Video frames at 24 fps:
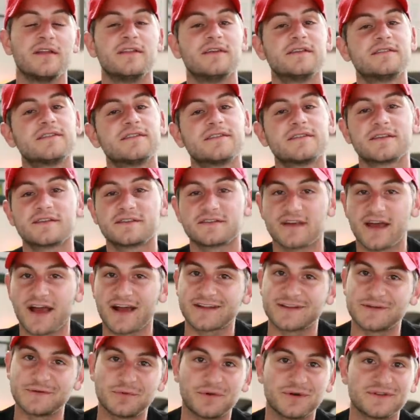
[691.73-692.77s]
This is
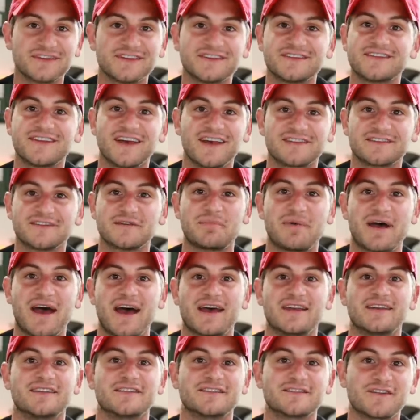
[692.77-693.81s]
exactly what this Tesla
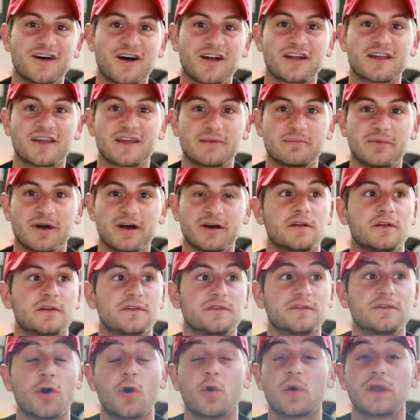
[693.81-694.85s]
patent is talking about.
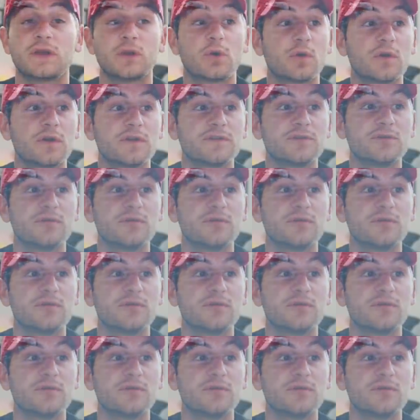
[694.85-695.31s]
So in order to